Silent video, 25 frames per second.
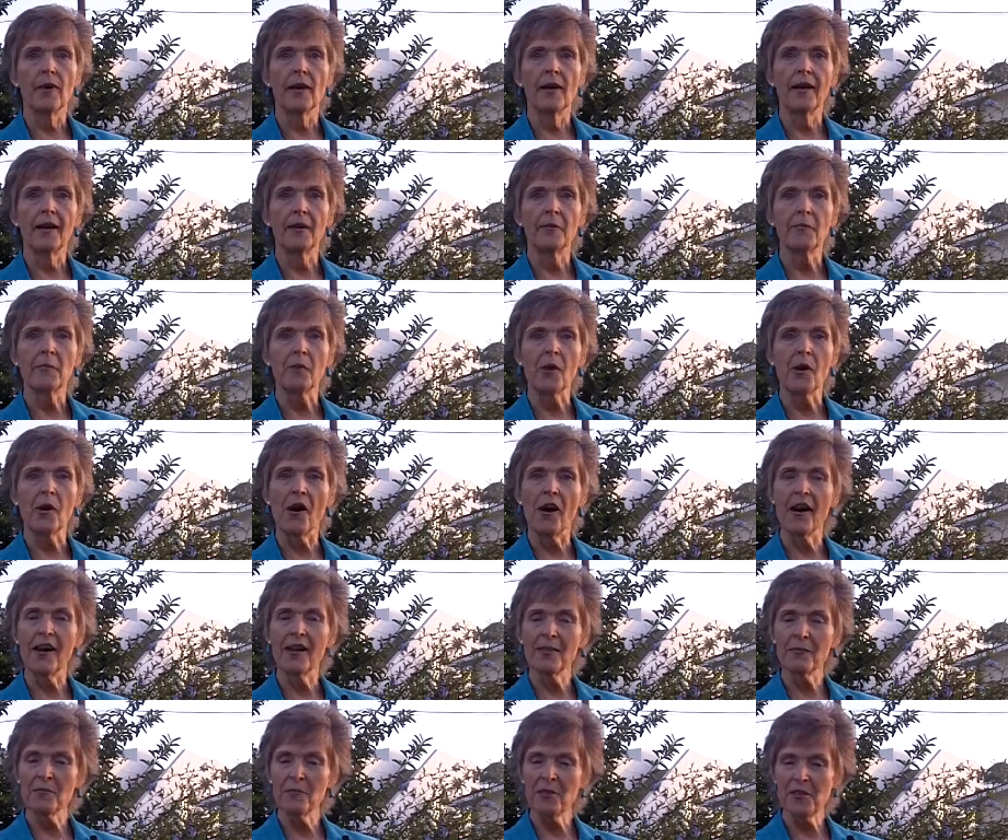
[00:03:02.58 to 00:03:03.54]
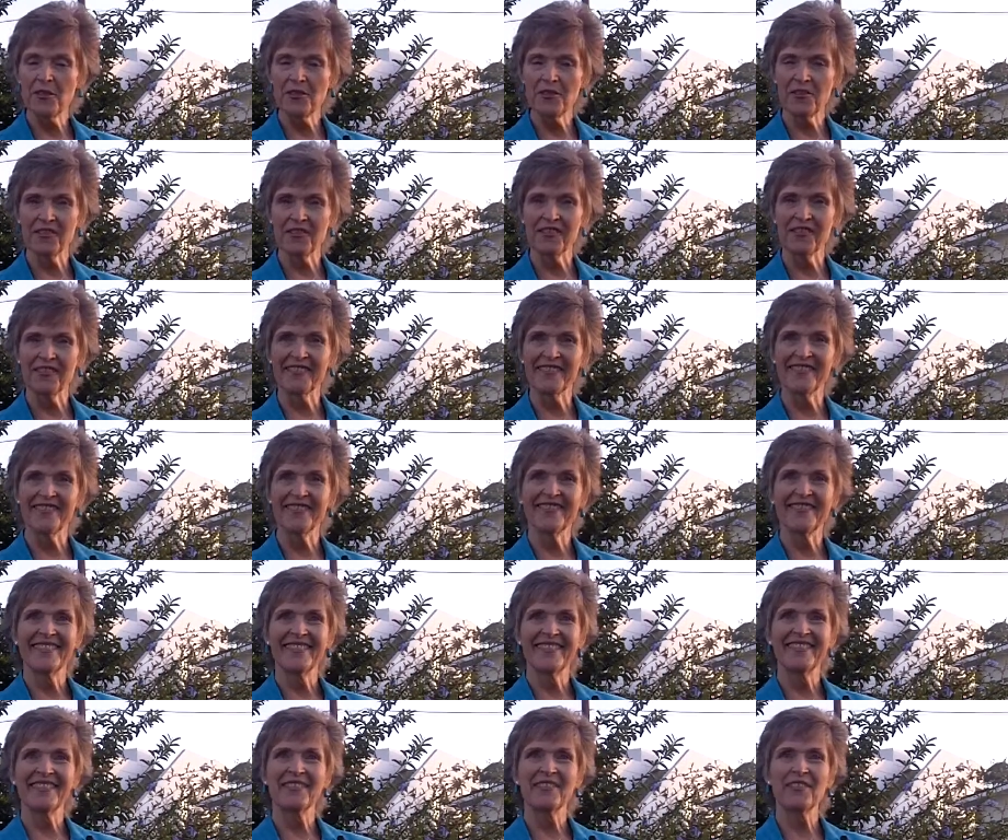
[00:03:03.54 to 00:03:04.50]
I'm on a mission
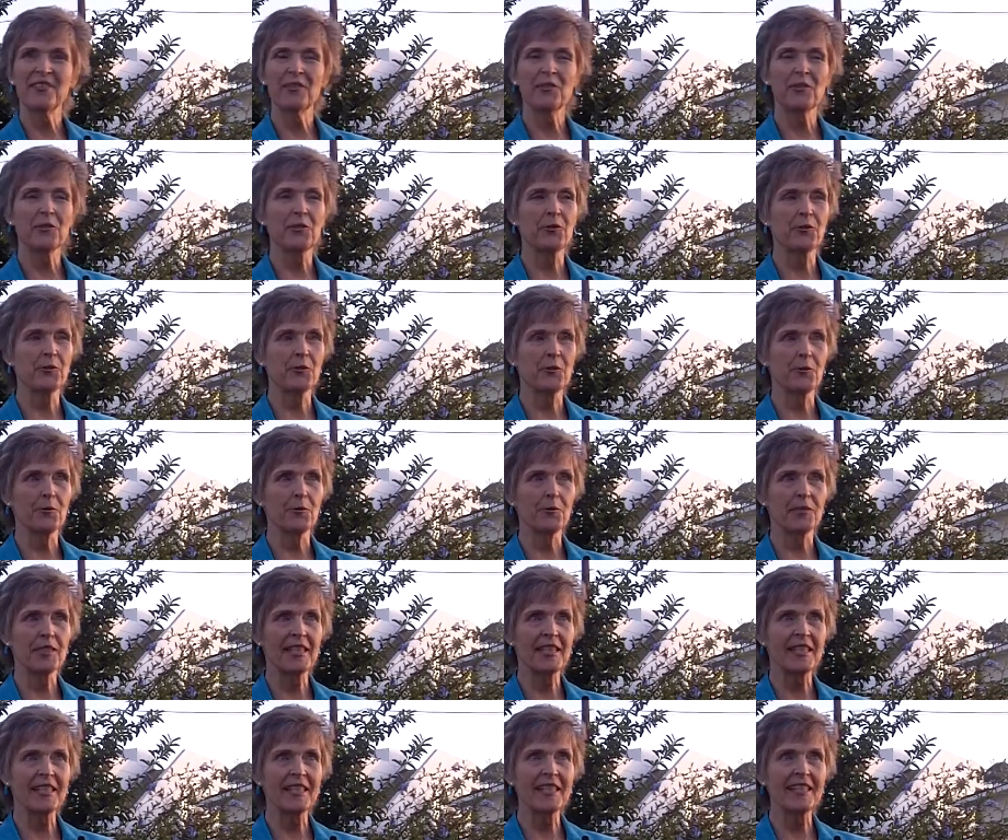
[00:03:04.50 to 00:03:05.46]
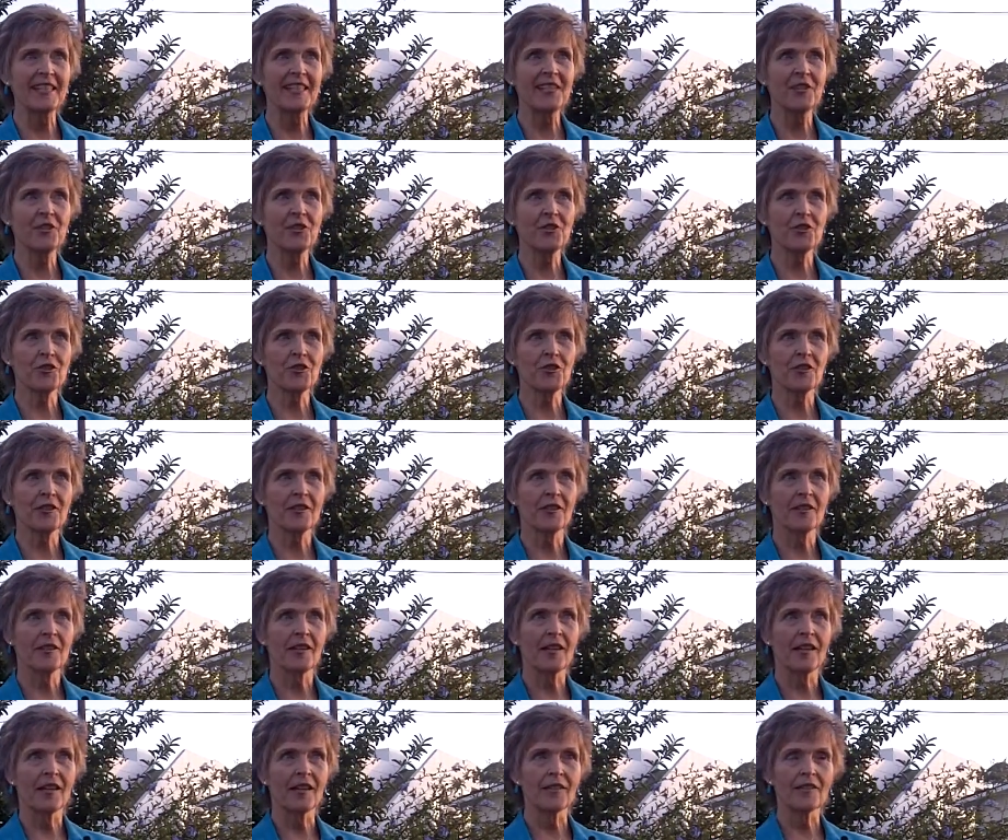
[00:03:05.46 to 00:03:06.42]
to teach
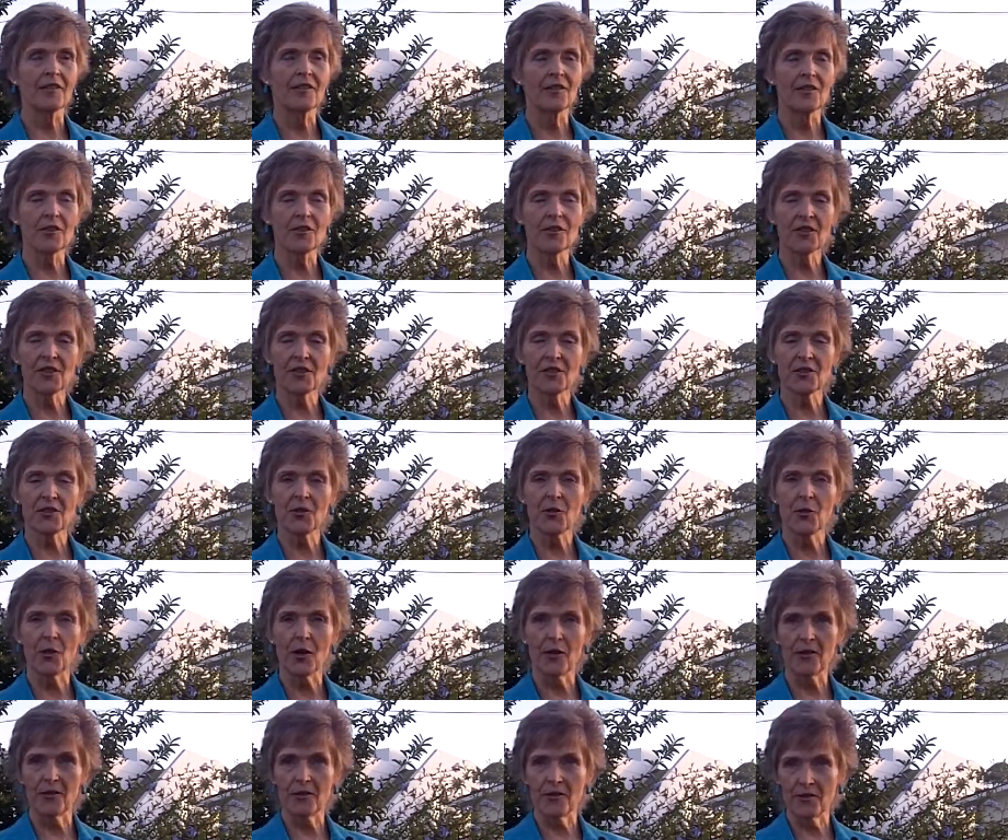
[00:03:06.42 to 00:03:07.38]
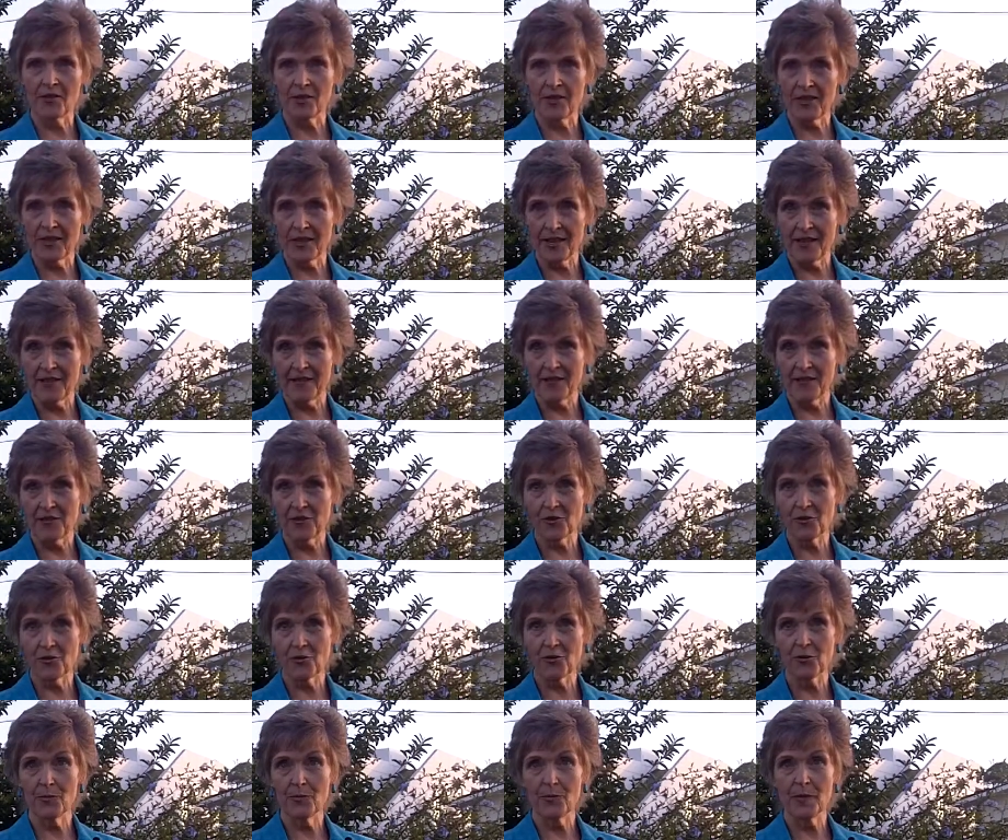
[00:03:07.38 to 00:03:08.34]
adults to understand the
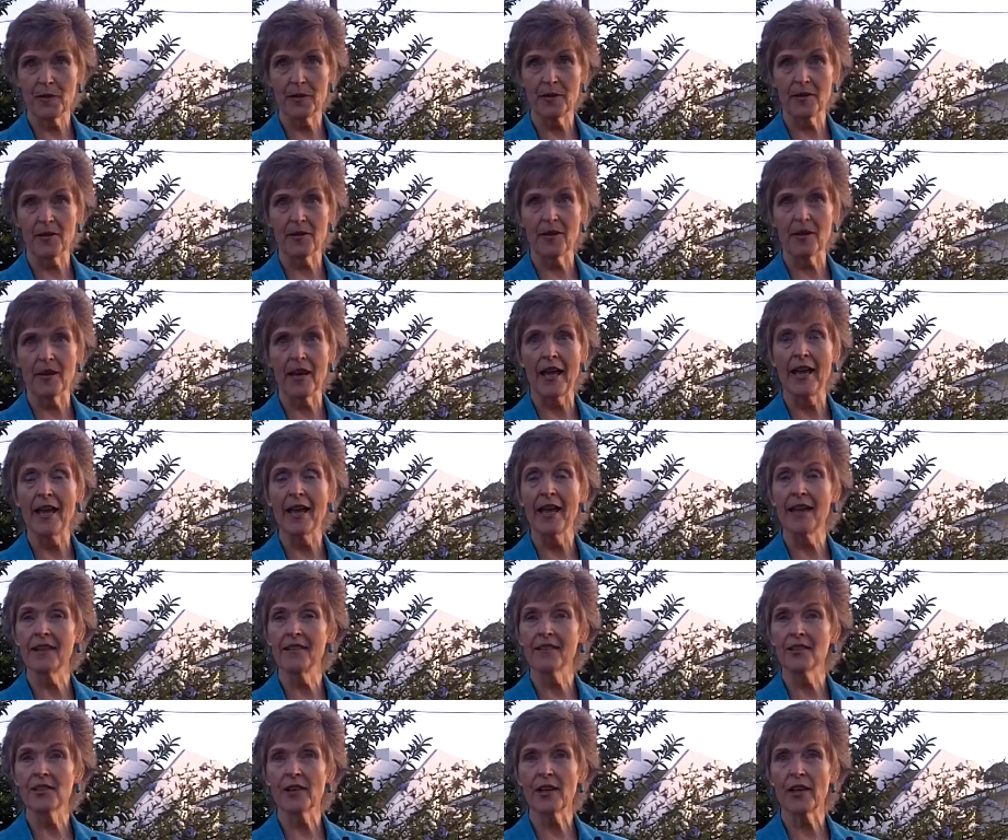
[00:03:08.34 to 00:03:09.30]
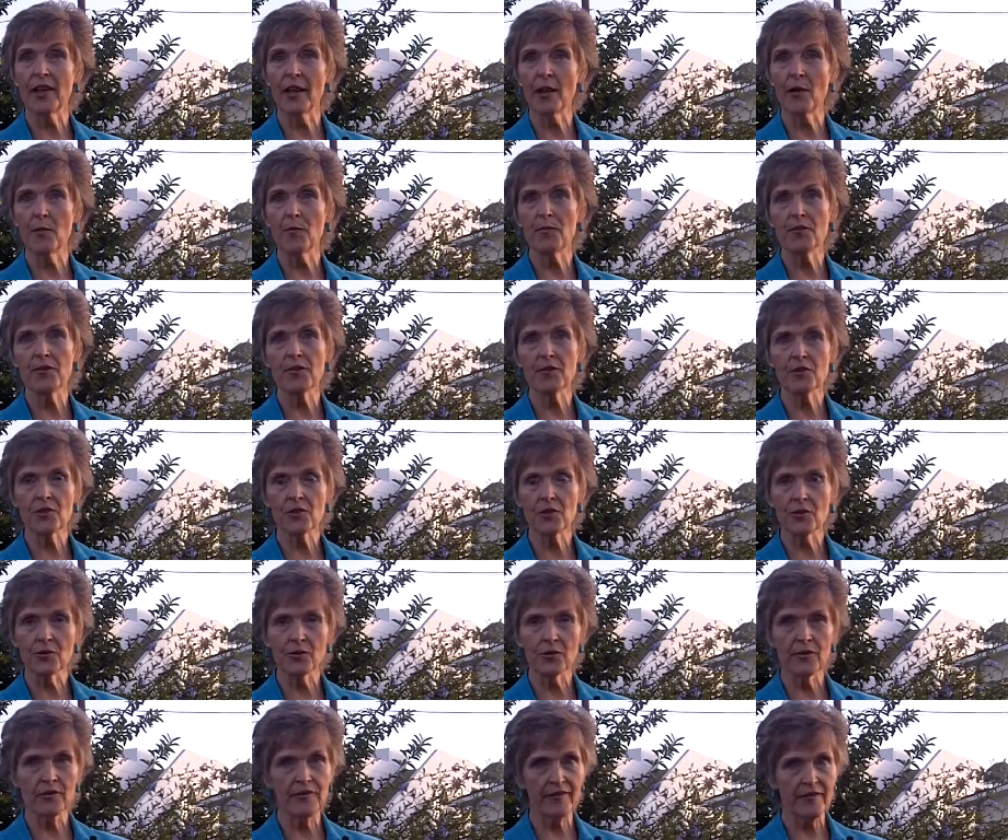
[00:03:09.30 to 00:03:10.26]
children better and to help the
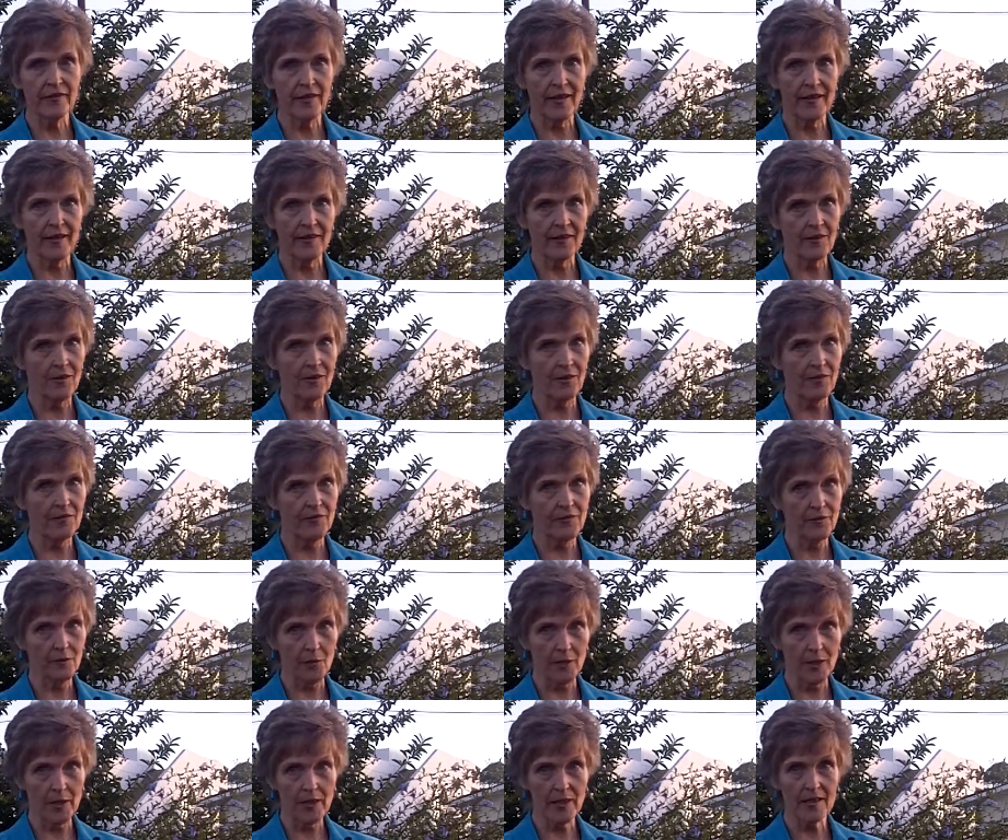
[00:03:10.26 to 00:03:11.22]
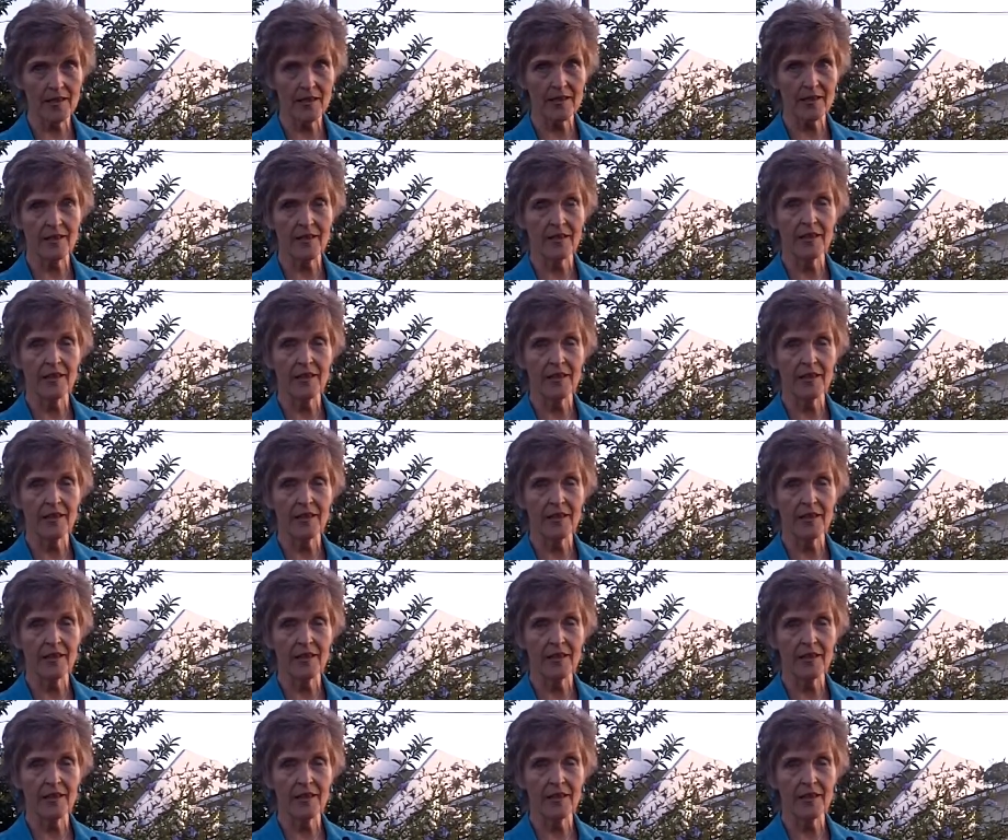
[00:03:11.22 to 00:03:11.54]
children find their own voice